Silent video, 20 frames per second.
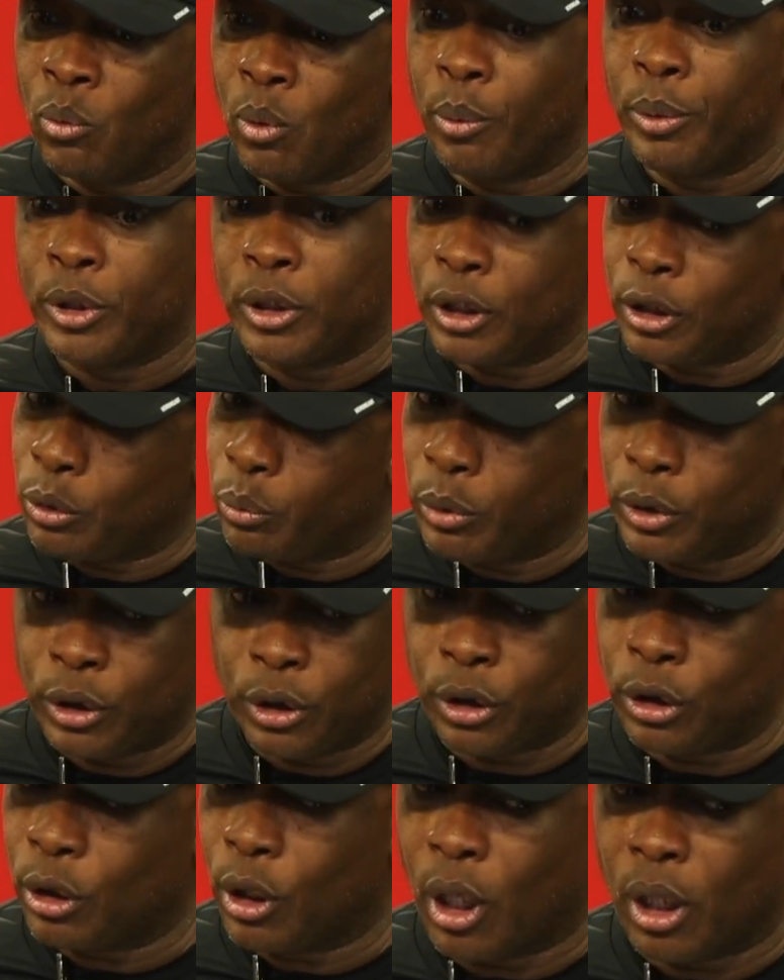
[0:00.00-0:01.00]
Well, we
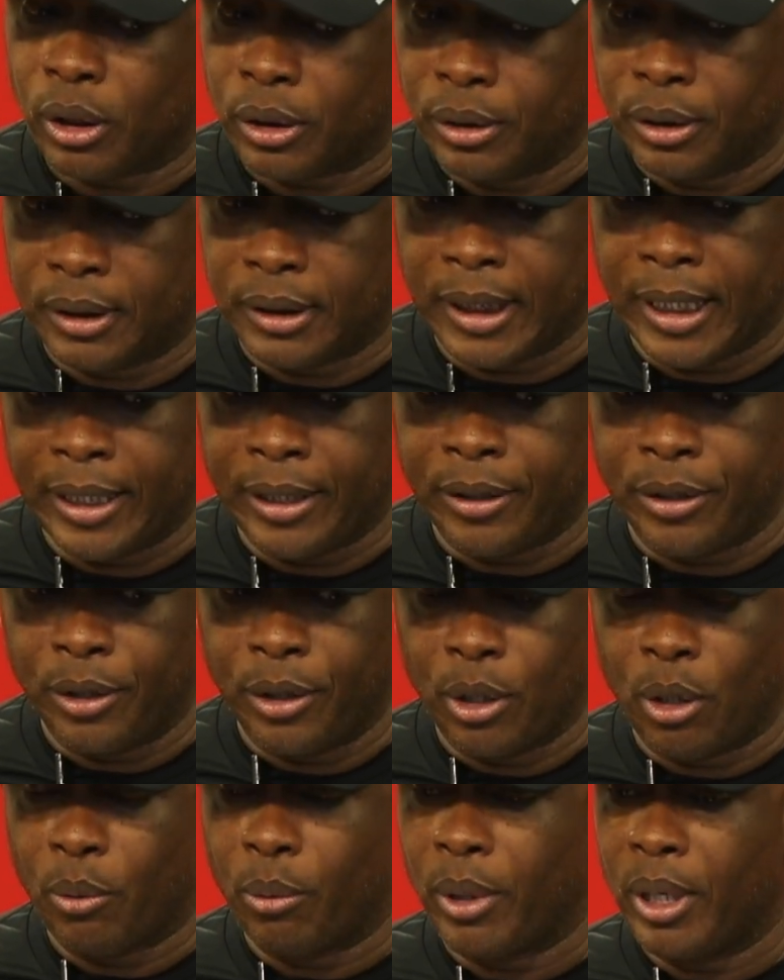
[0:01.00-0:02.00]
just talked and said, you
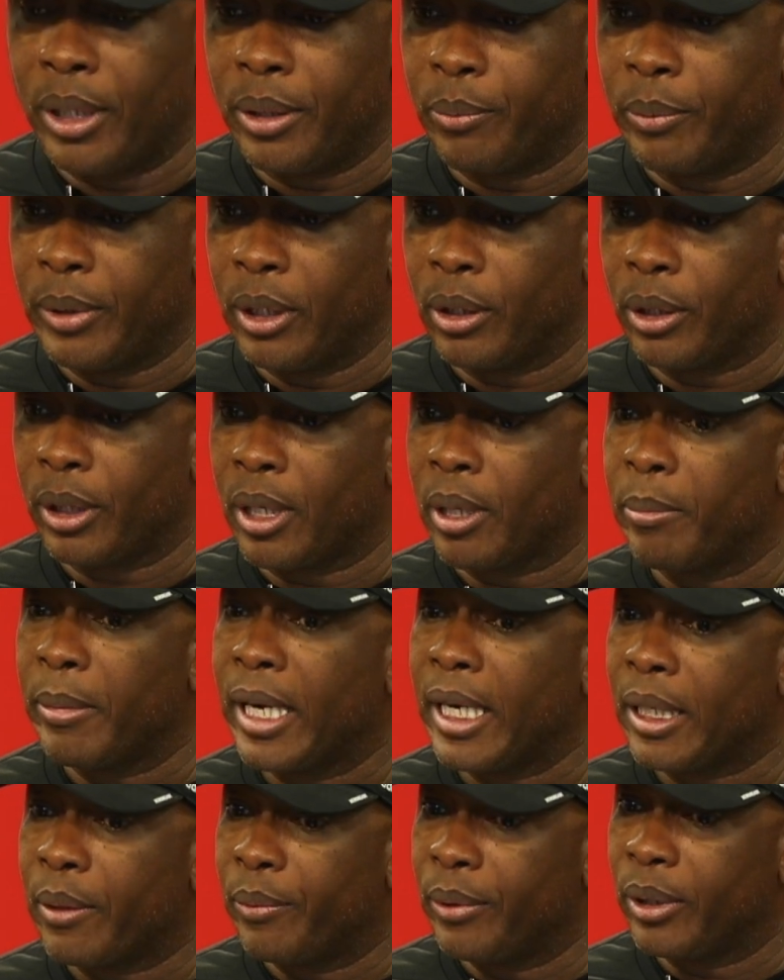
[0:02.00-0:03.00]
know what, we're going to come
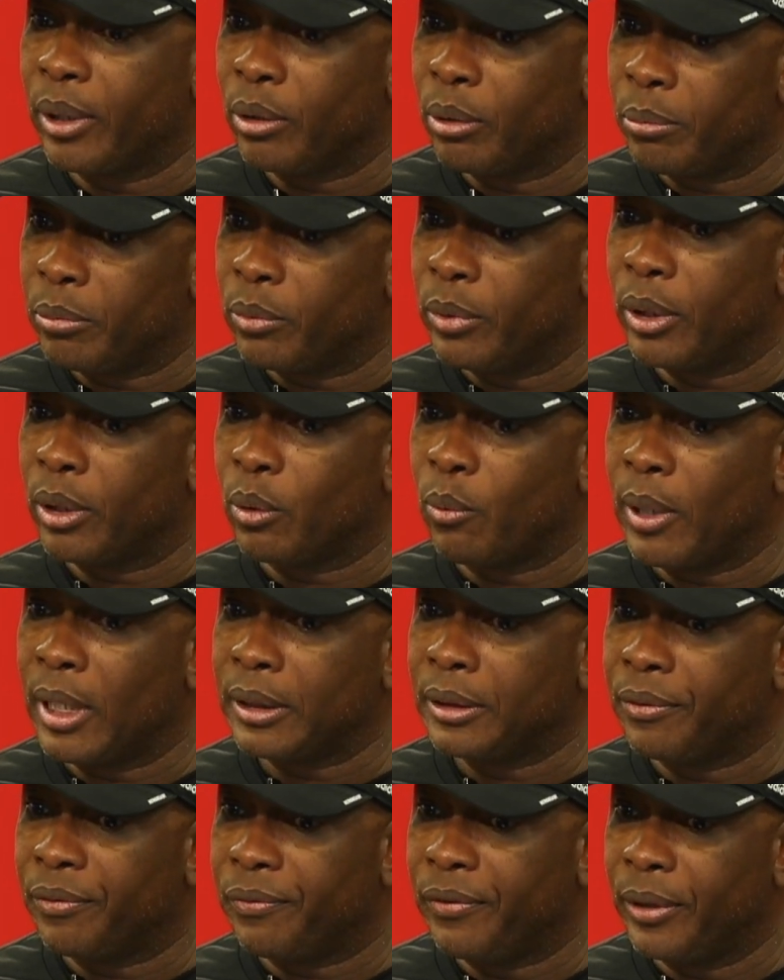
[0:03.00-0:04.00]
back, we're going to
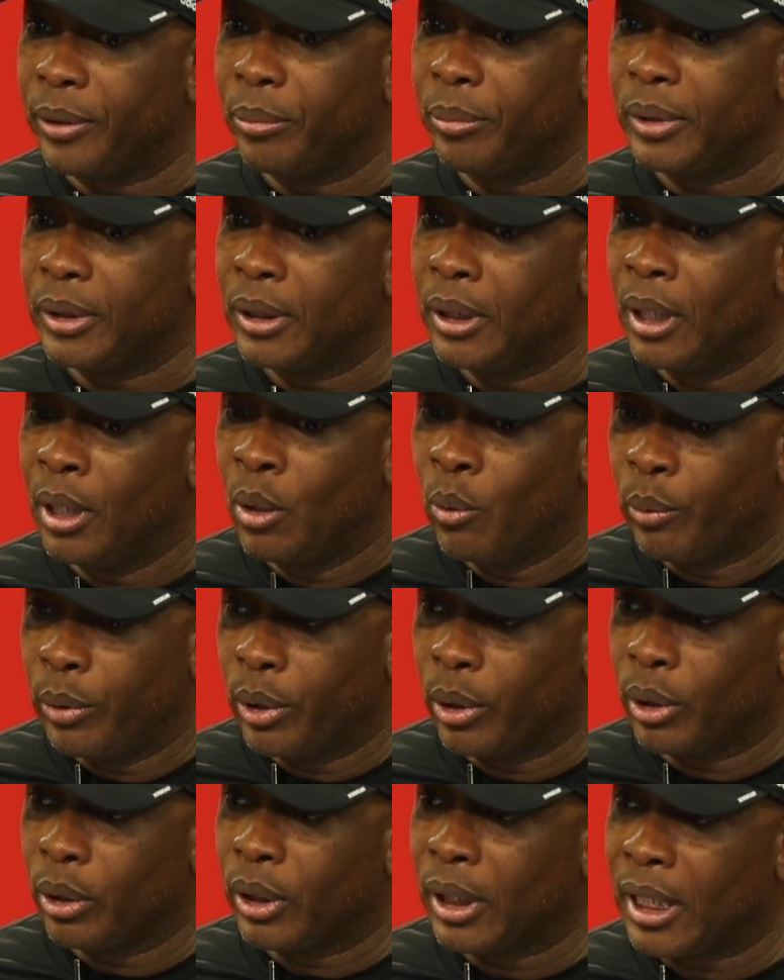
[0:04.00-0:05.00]
watch the film, and we're
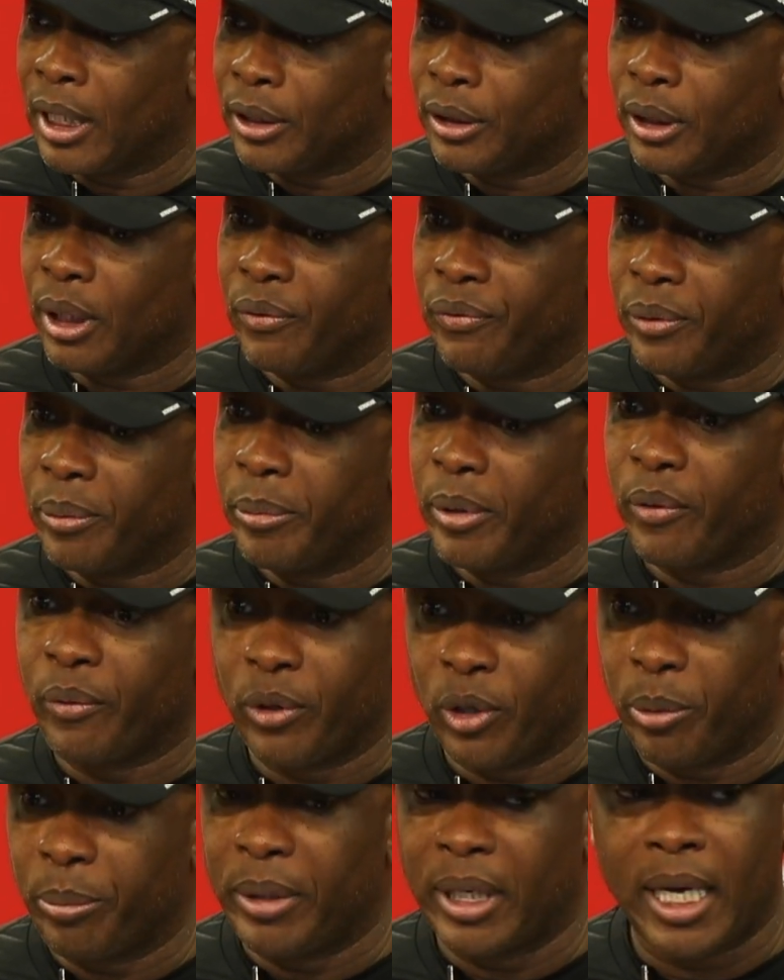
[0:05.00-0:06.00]
going to look ourselves in the mirror, we're
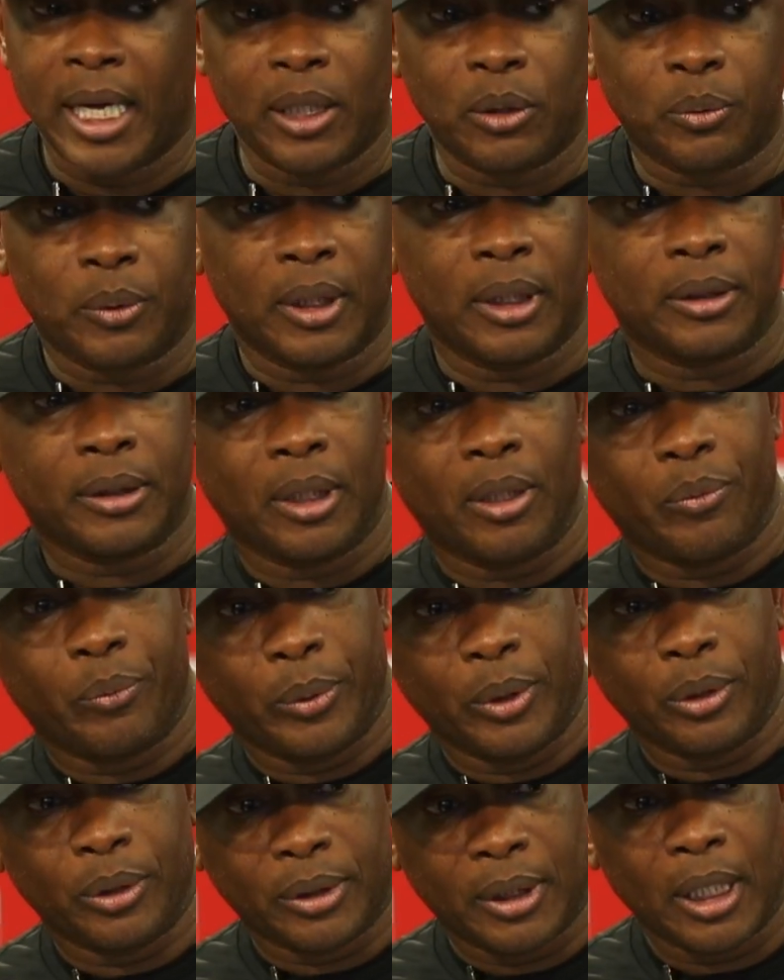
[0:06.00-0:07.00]
going to be honest with ourselves,
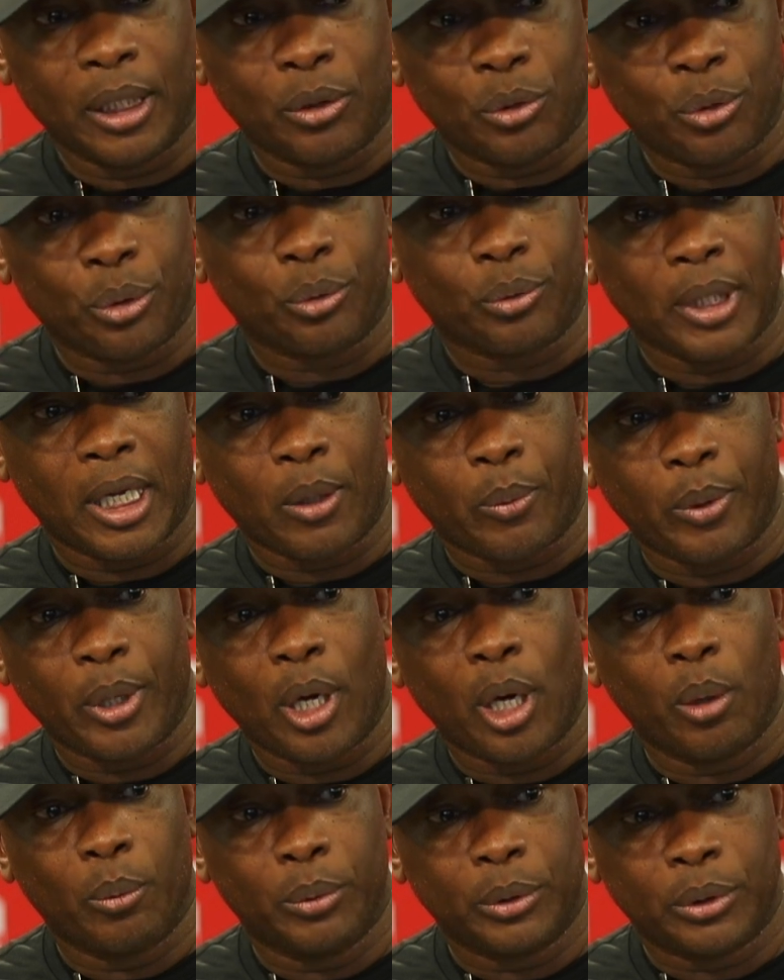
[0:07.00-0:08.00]
we're going to tell the truth like we
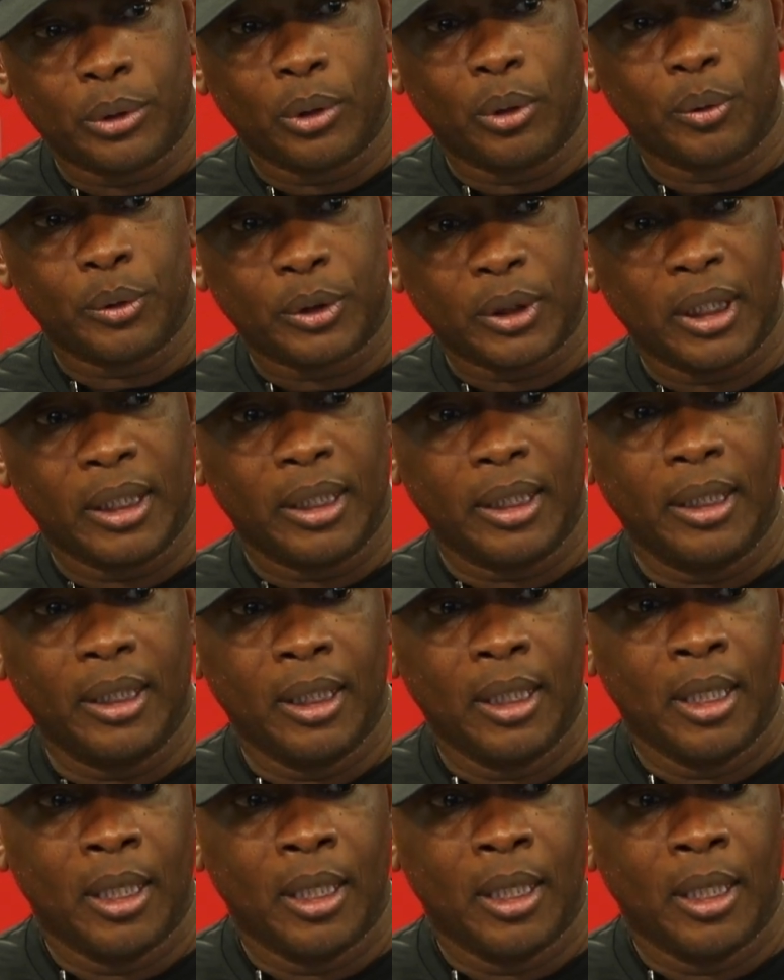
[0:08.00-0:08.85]
always do on Sunday,